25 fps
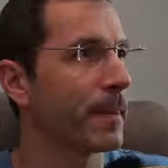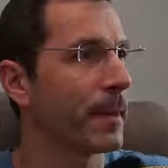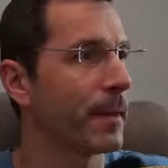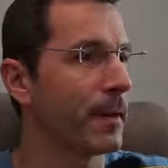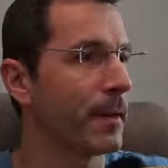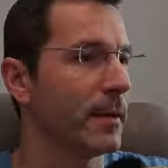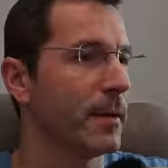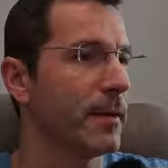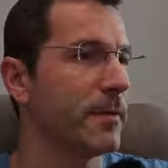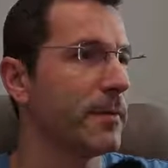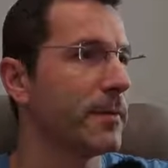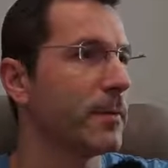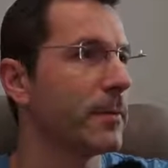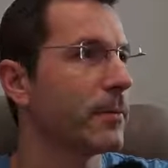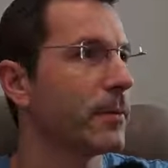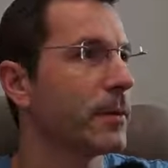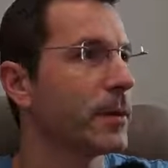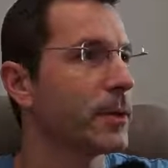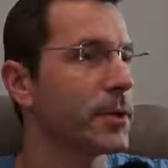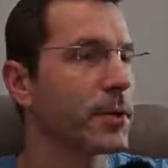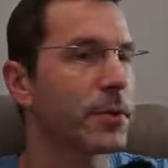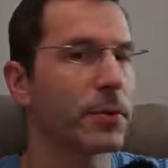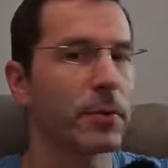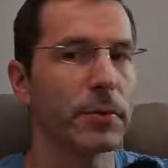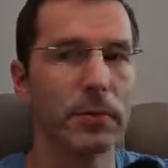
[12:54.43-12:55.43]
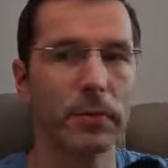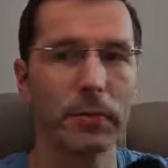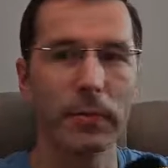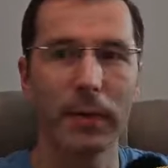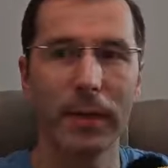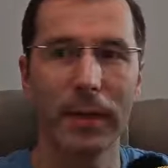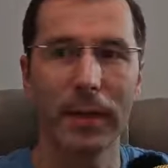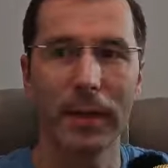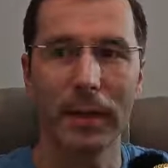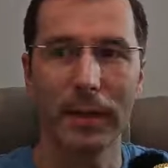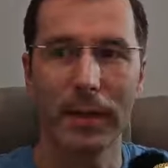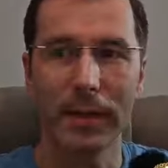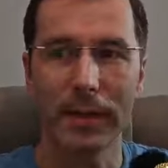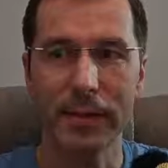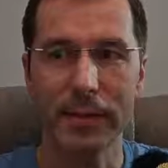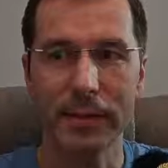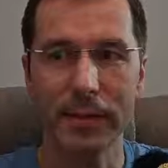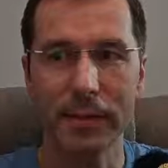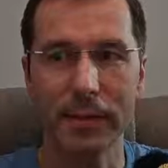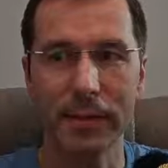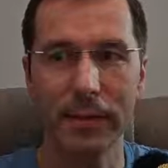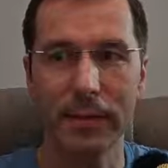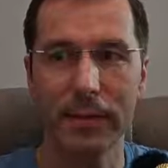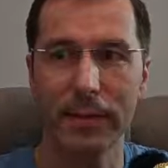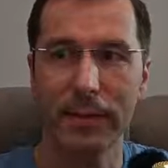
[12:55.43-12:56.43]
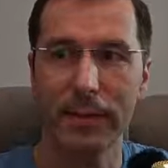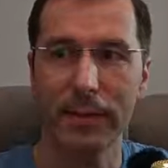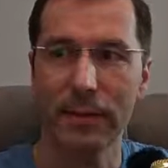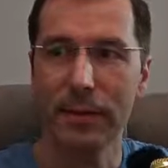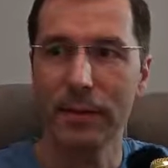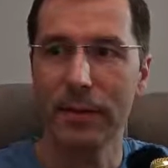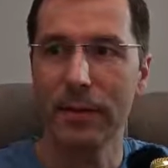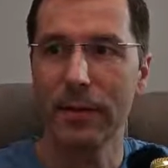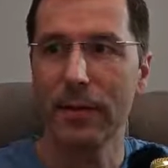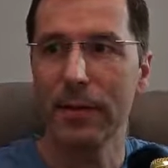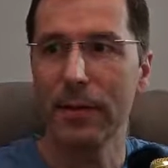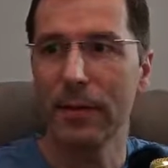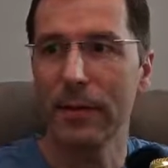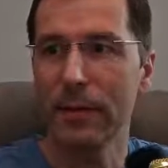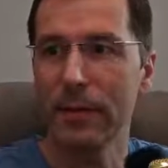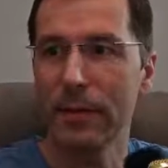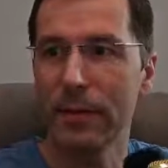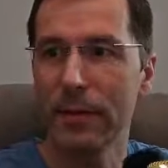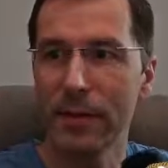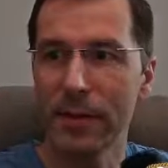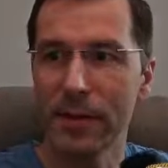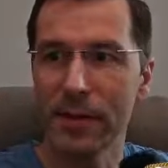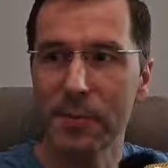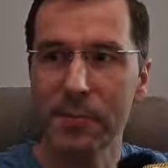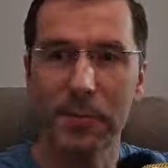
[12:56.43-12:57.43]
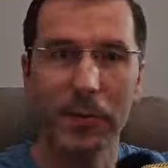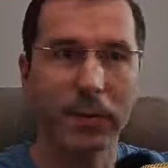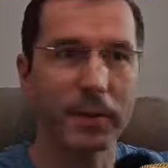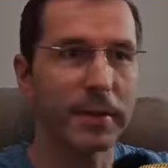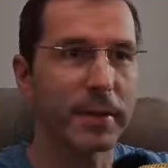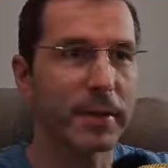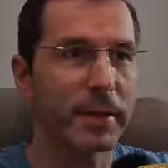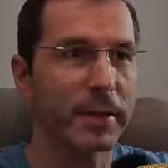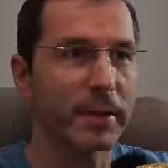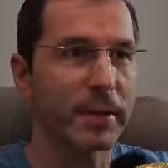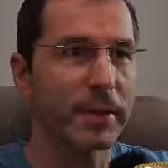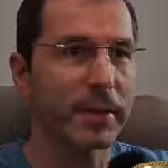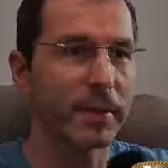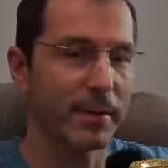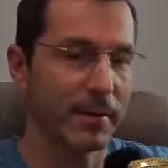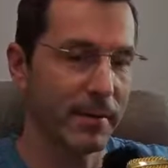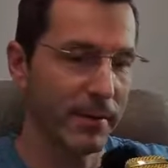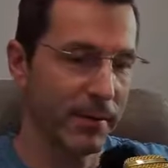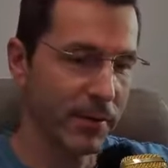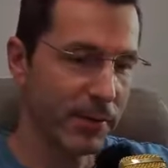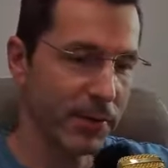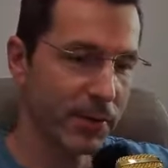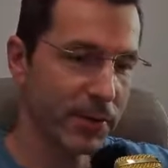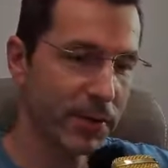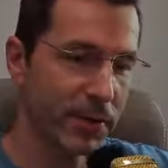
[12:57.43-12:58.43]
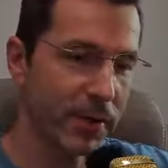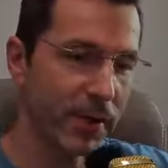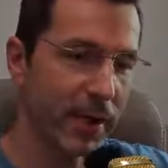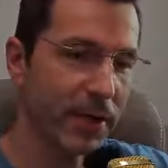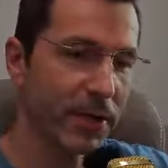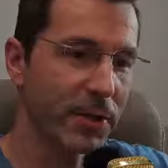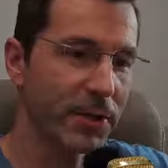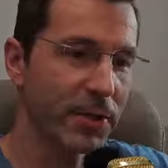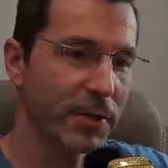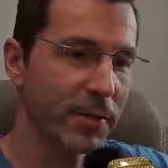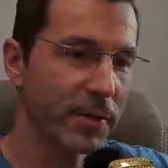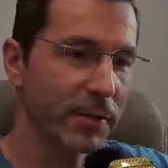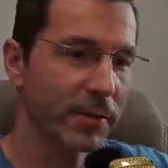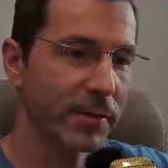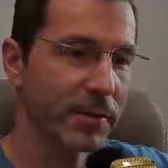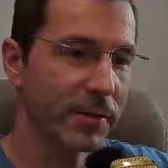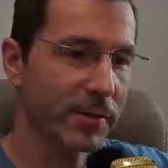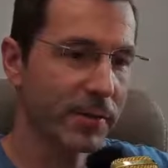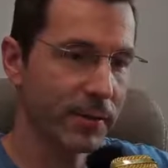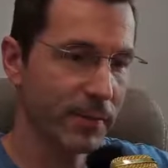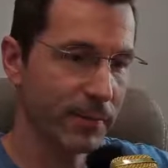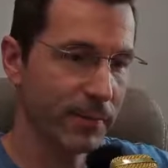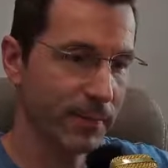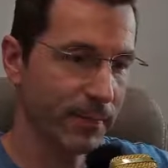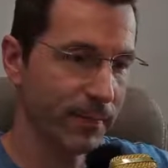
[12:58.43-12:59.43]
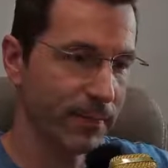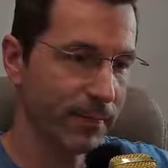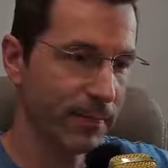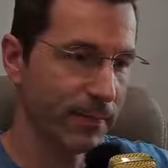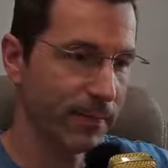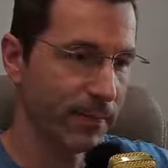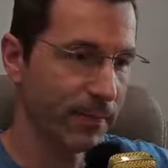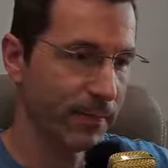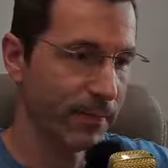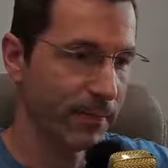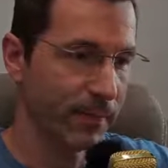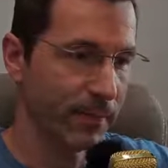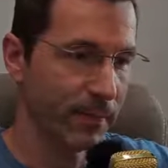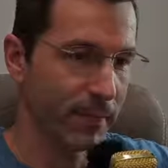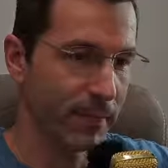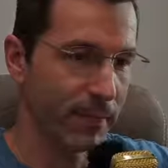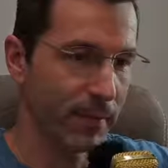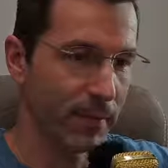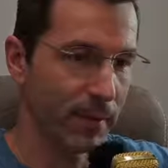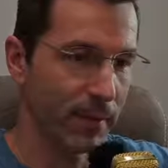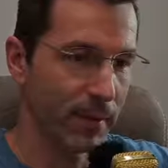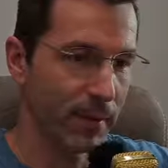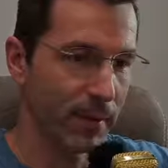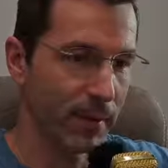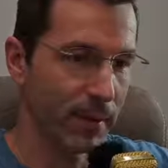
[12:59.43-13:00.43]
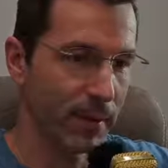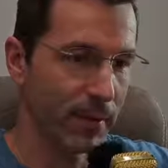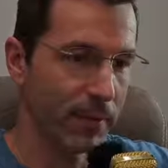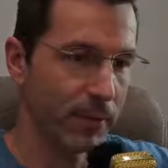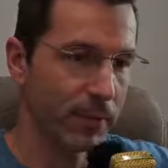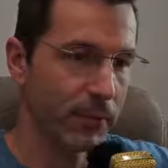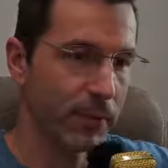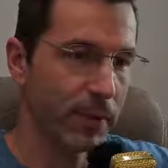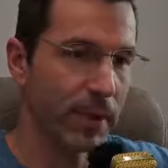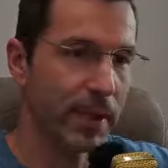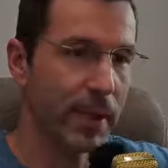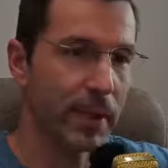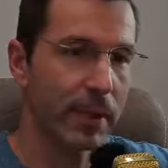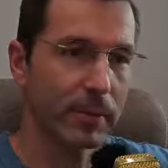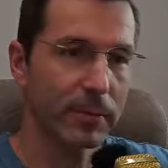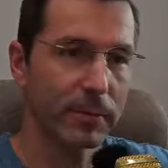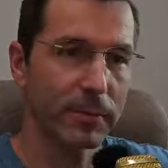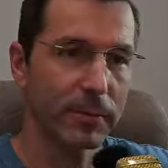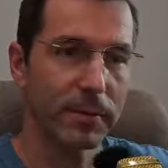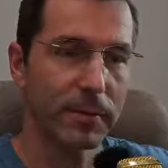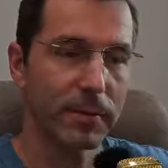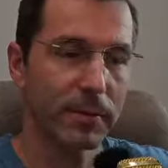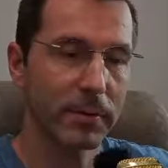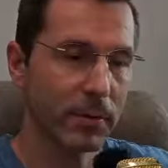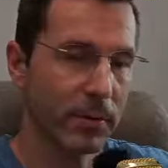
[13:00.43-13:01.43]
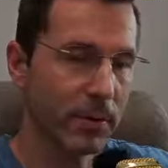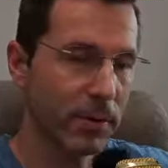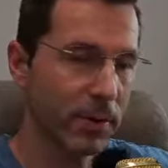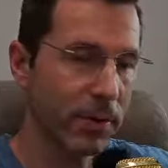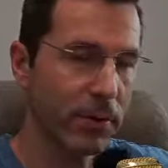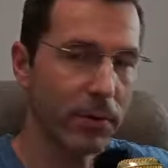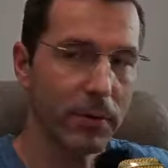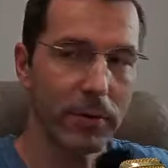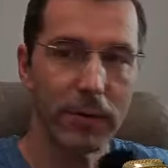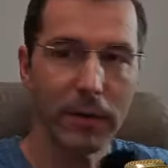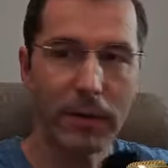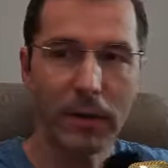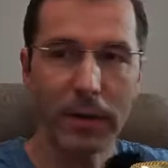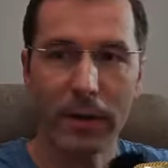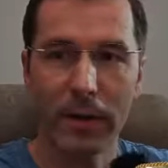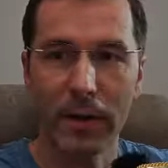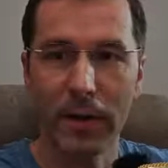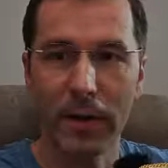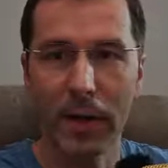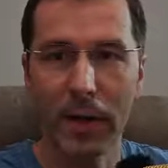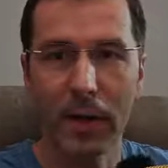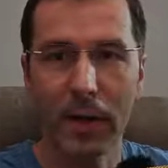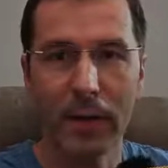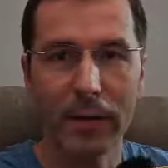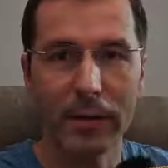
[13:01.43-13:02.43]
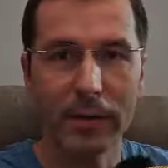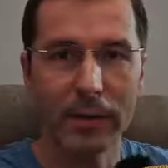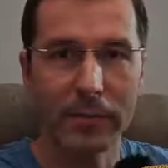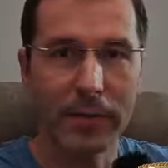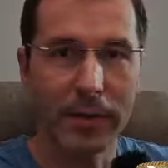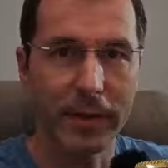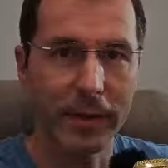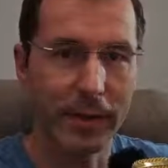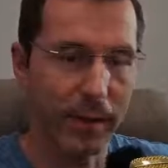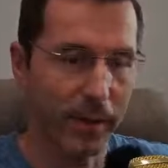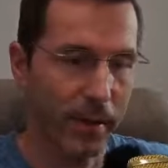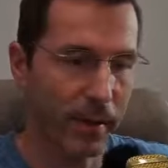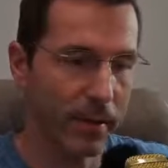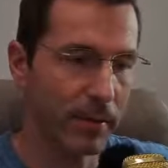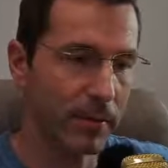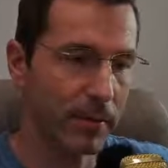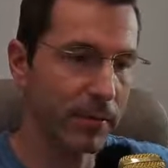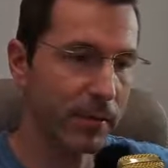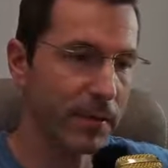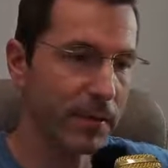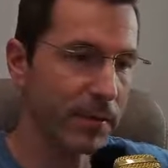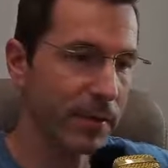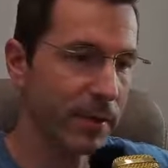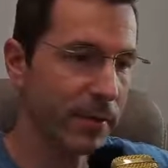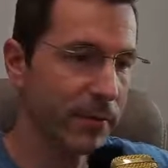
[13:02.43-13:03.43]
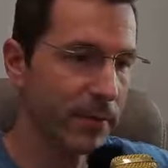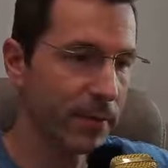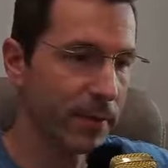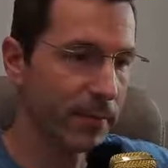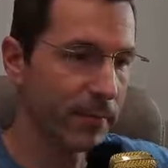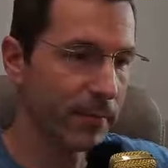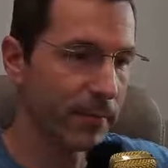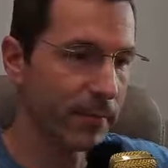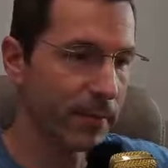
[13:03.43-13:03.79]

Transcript: If you wish to listen the spotted stations without your hardware receiver.